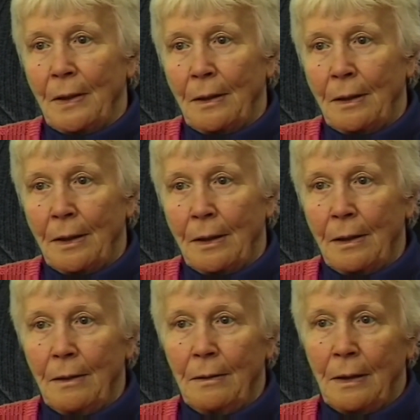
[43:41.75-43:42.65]
in
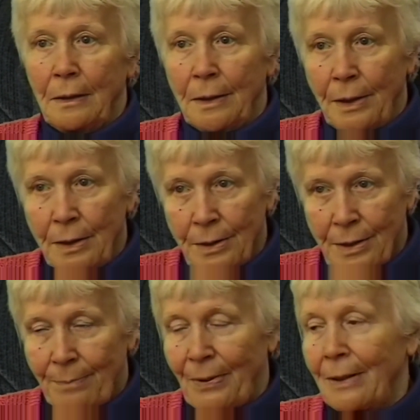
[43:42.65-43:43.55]

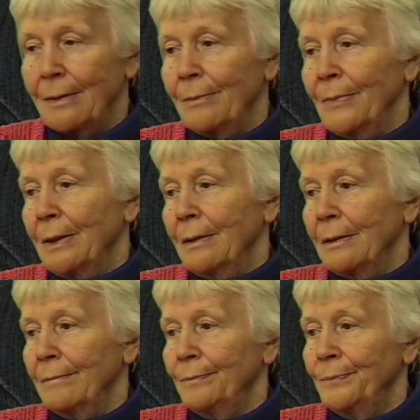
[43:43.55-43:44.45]
his apartment.